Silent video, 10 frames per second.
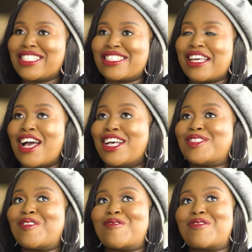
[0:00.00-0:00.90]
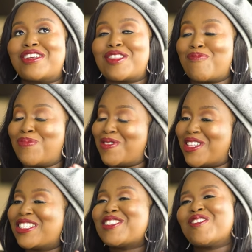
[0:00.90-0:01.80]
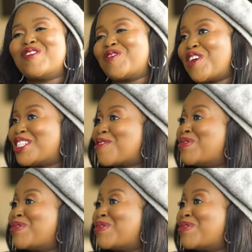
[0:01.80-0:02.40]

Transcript: Mm-hmm. uh, so the, the, it's so strange. The